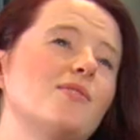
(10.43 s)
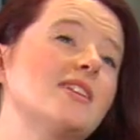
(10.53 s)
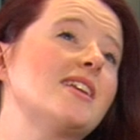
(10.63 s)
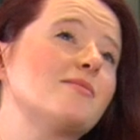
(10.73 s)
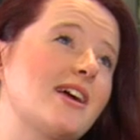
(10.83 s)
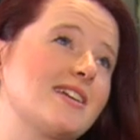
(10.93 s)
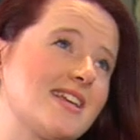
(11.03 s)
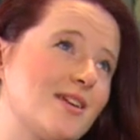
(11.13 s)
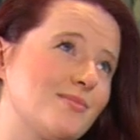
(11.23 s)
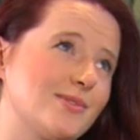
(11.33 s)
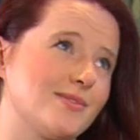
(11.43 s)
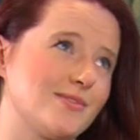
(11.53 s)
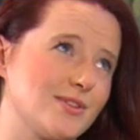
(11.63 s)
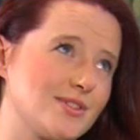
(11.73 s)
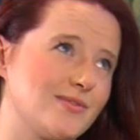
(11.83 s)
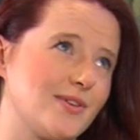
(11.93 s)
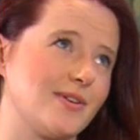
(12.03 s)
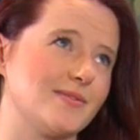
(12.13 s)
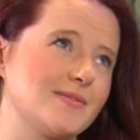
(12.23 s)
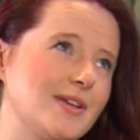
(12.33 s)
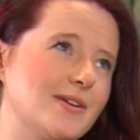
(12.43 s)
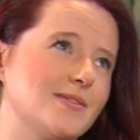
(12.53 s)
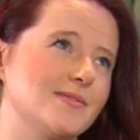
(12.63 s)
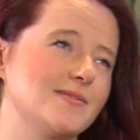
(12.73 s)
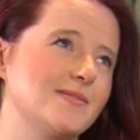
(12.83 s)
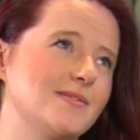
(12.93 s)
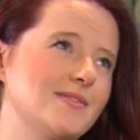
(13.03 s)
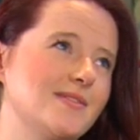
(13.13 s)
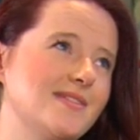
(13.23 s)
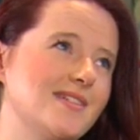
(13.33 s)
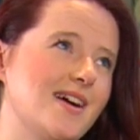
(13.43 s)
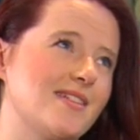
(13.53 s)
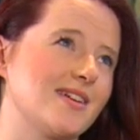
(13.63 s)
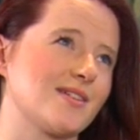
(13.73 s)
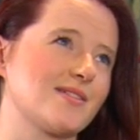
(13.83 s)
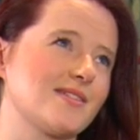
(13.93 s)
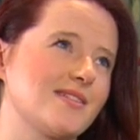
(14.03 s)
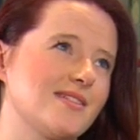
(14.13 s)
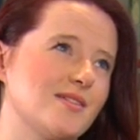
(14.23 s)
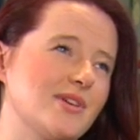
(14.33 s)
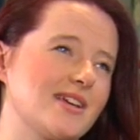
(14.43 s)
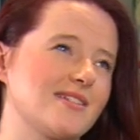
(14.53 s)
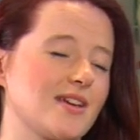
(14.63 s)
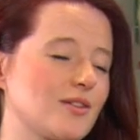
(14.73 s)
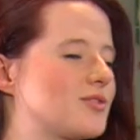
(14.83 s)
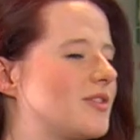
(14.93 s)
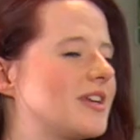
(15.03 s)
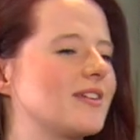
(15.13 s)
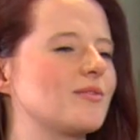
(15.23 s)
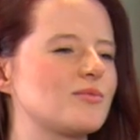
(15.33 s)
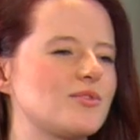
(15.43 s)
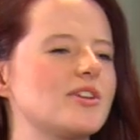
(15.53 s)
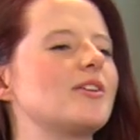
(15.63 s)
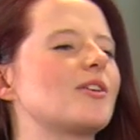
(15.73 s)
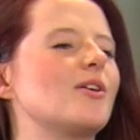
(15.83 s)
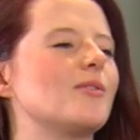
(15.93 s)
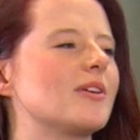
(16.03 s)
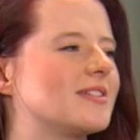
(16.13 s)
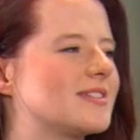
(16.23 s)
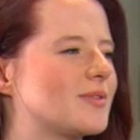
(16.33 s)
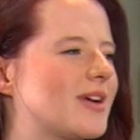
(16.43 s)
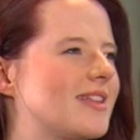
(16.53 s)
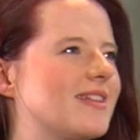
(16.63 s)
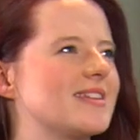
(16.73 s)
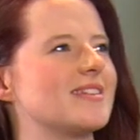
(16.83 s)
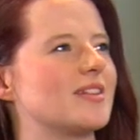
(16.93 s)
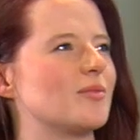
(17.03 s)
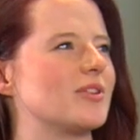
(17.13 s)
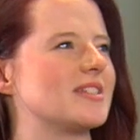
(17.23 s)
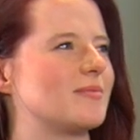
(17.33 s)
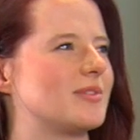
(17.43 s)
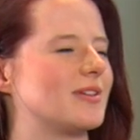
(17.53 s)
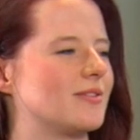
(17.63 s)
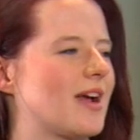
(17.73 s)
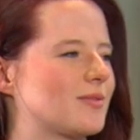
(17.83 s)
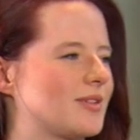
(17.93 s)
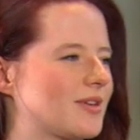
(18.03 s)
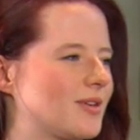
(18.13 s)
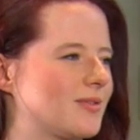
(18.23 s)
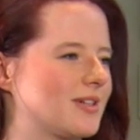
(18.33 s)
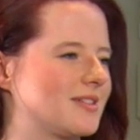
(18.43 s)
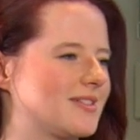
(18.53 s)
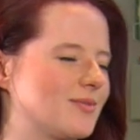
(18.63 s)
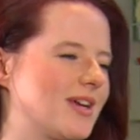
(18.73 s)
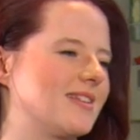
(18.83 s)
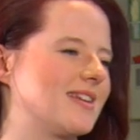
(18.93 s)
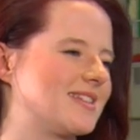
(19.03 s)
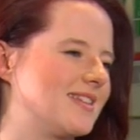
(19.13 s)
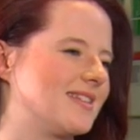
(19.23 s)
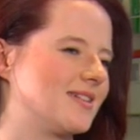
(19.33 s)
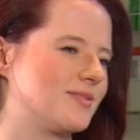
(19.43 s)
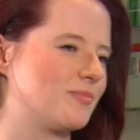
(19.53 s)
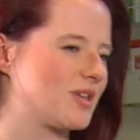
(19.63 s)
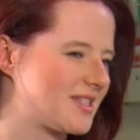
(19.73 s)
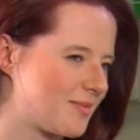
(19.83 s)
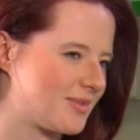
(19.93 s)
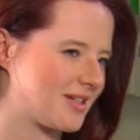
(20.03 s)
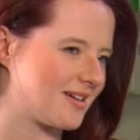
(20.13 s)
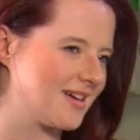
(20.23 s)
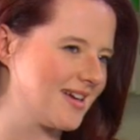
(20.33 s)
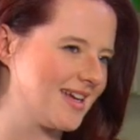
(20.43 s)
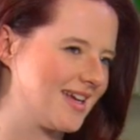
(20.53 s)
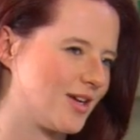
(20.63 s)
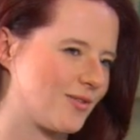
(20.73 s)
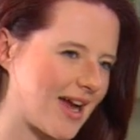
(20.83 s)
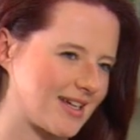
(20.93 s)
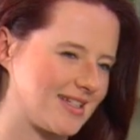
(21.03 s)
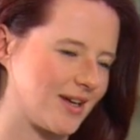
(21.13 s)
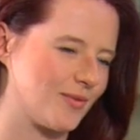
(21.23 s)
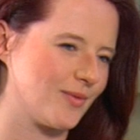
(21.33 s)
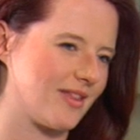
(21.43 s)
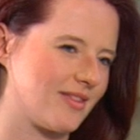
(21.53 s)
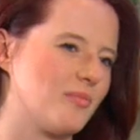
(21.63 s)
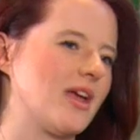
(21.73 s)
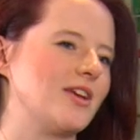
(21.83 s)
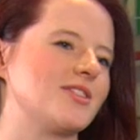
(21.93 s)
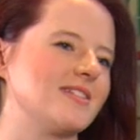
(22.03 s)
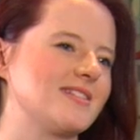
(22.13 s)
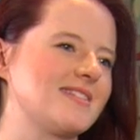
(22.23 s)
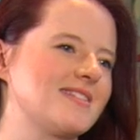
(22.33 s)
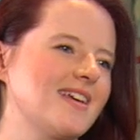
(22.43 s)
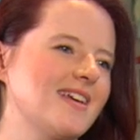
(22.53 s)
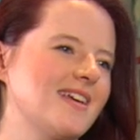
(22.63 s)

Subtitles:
well, leading by example, first of all, you know, I think treating your coworkers the way that they see their preceptor interact with their coworkers, the way that they see their preceptor interacting with the patients,